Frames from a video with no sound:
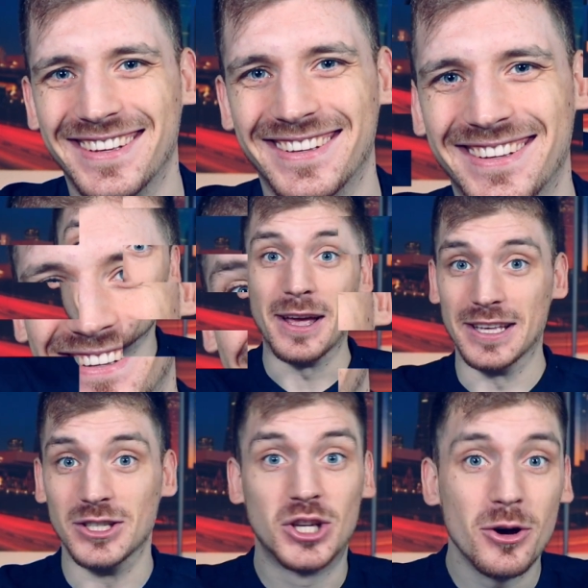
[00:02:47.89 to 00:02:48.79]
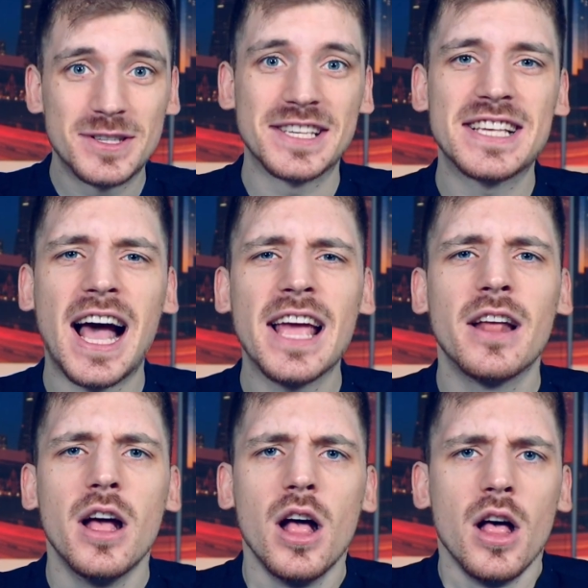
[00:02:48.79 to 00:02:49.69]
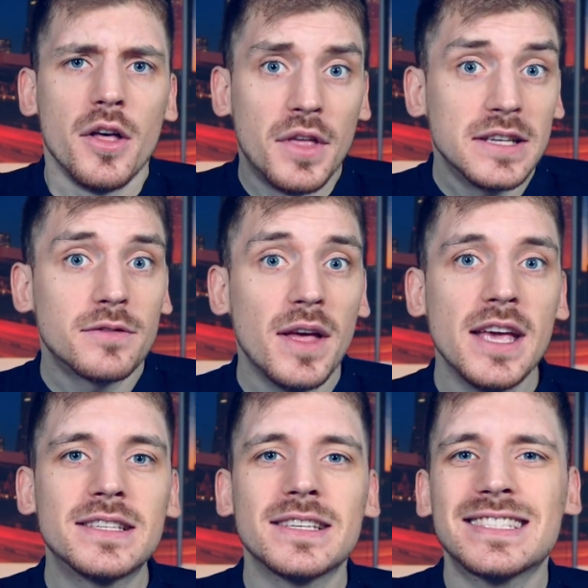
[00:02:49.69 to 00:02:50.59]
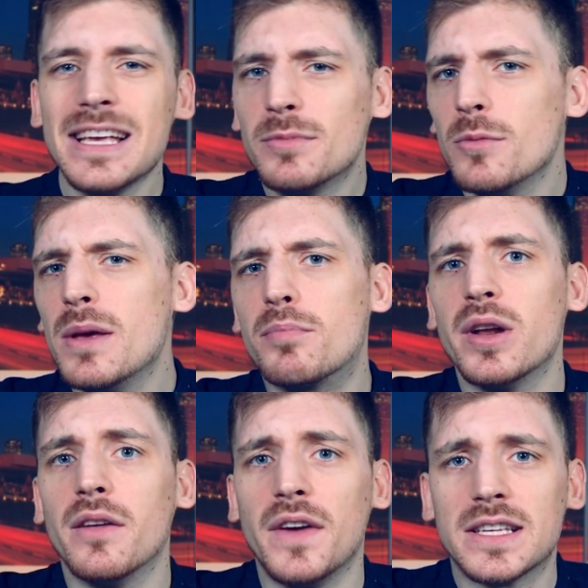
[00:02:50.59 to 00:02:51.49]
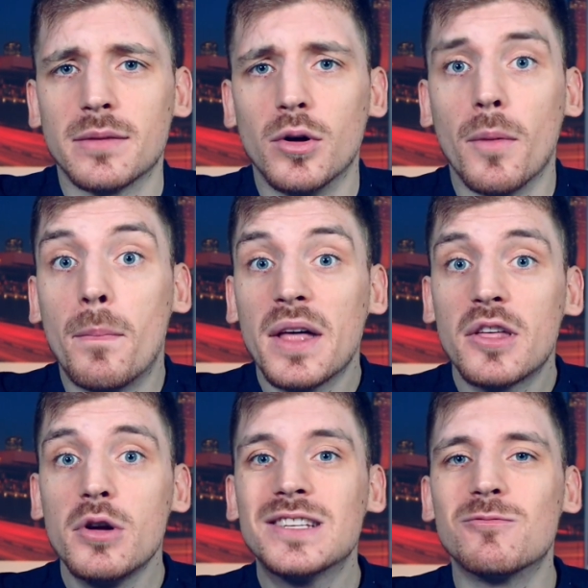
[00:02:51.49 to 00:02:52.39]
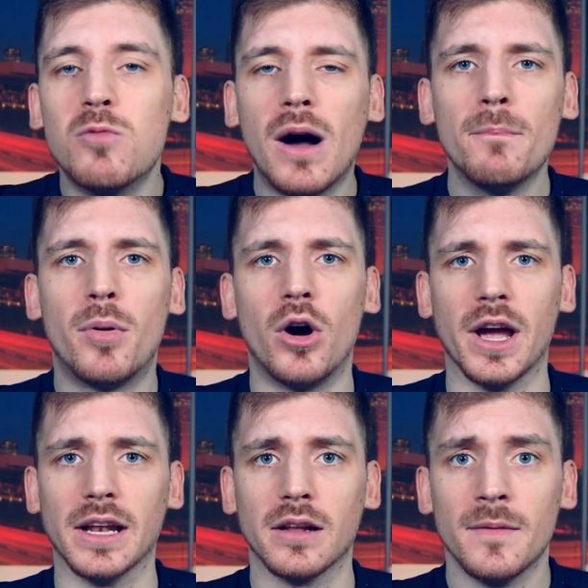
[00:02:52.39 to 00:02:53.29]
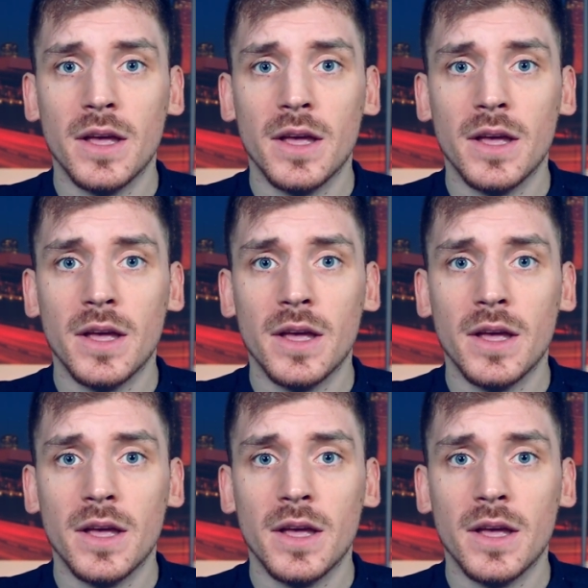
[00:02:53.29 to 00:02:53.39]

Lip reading: Anyway, jokes aside, these things seem to be pretty fixable, but there is one point